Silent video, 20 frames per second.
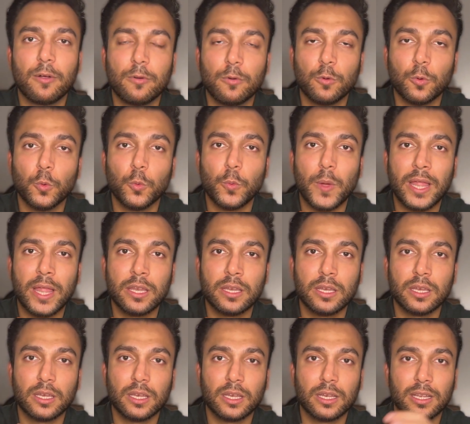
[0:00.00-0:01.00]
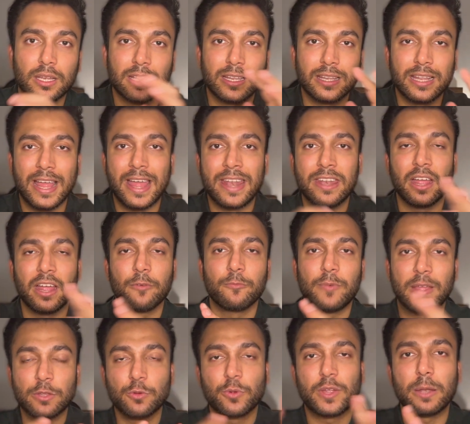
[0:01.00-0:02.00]
when
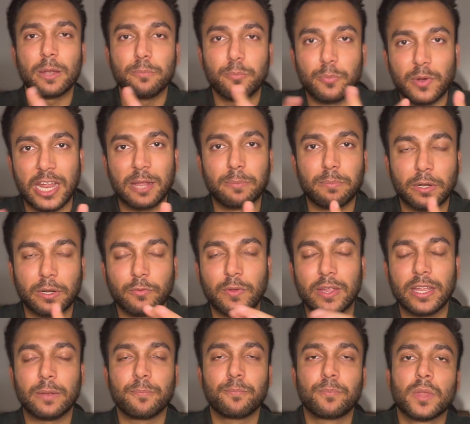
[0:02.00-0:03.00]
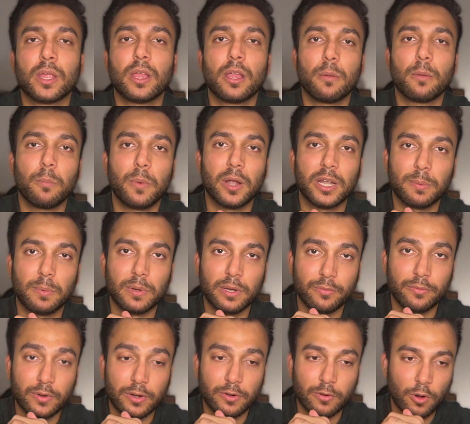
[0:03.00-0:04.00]
you get break between multiple
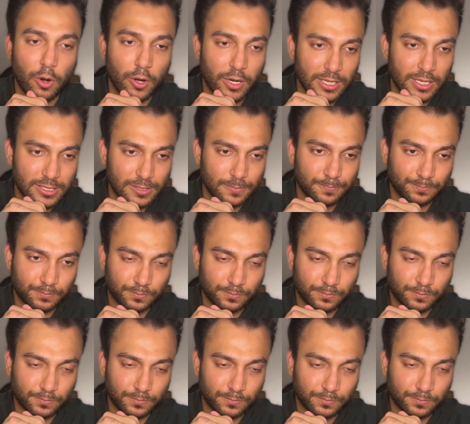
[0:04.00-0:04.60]
different recordings.